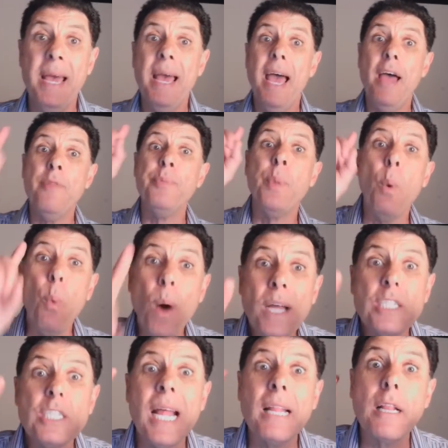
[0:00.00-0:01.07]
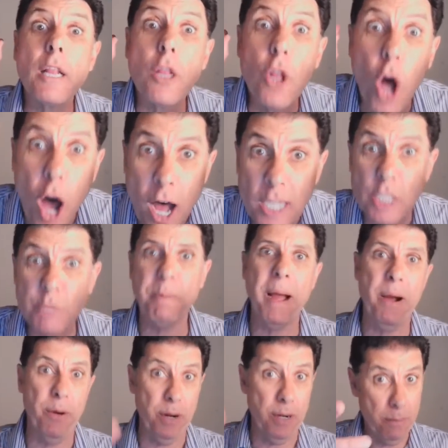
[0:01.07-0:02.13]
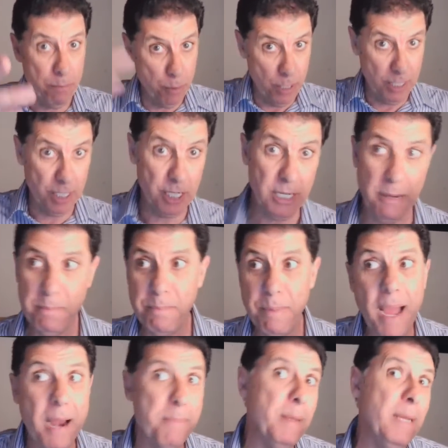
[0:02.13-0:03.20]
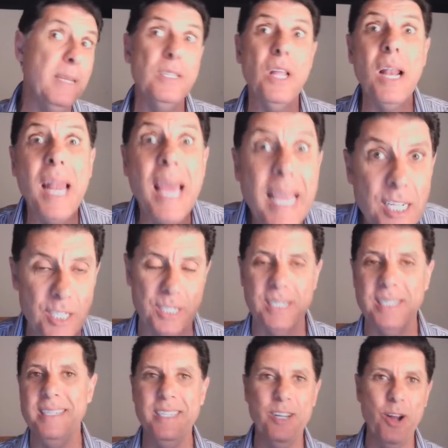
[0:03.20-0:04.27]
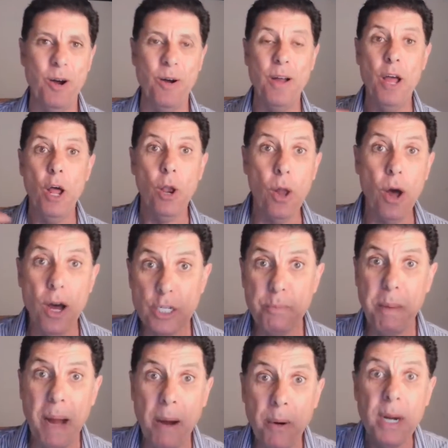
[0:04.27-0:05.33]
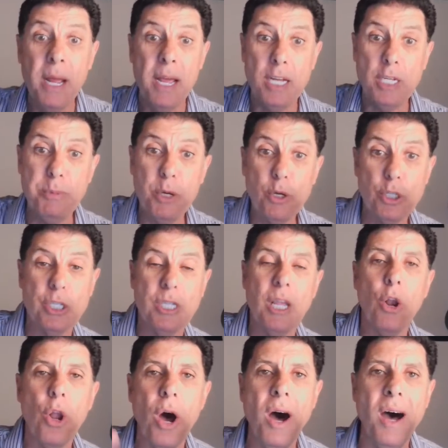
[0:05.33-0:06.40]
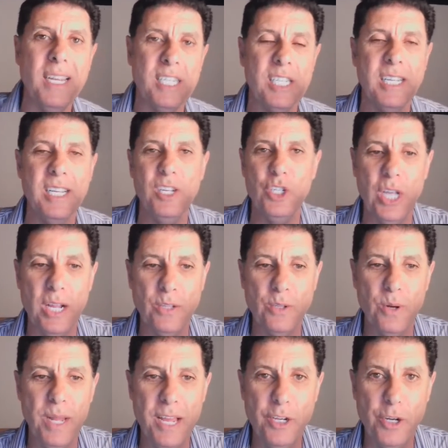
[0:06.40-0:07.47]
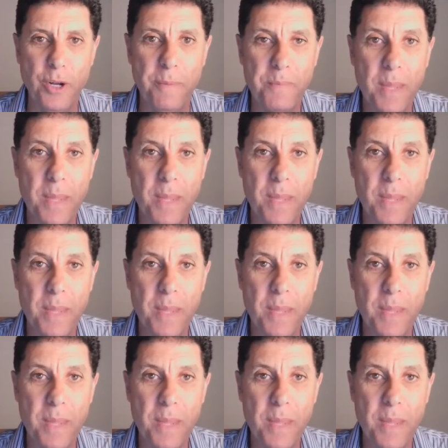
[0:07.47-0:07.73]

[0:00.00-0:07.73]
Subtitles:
And the ones that lost power, British Empire being the latest, lost power is because they lost Central Asia.